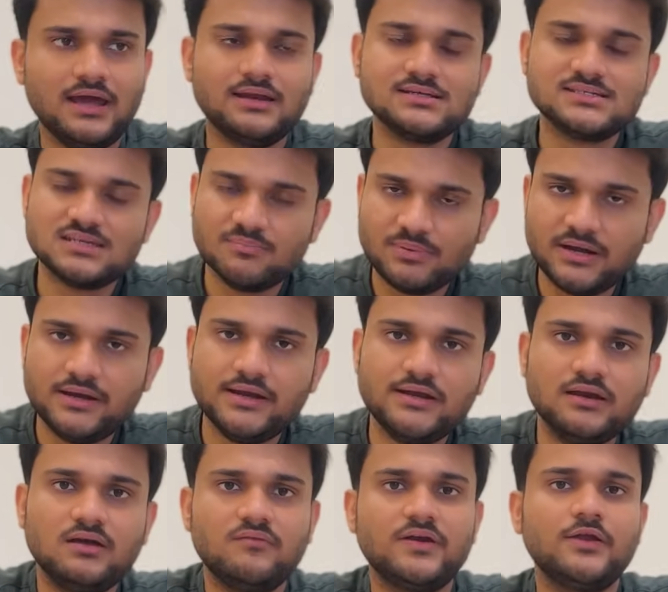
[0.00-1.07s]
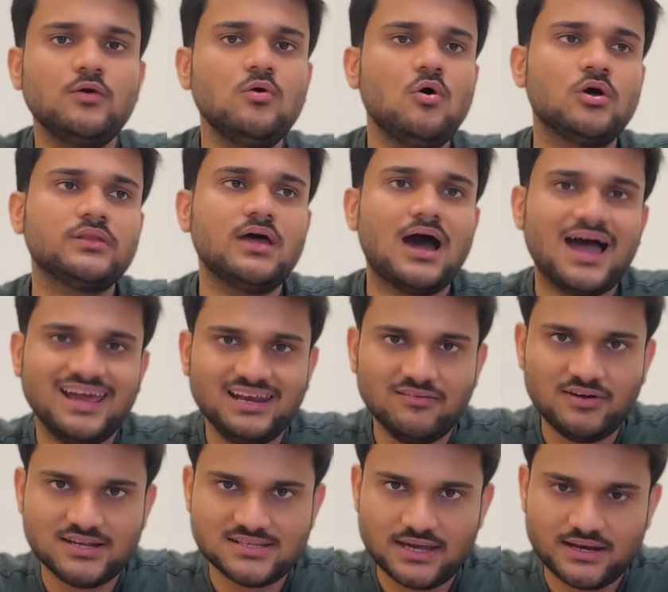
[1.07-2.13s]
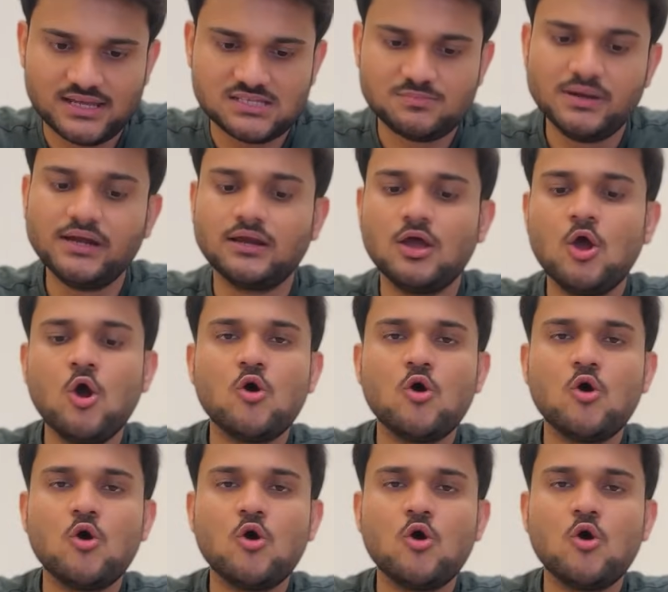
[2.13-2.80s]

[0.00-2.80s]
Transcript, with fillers: and a separate detailed video on the high level design aspect.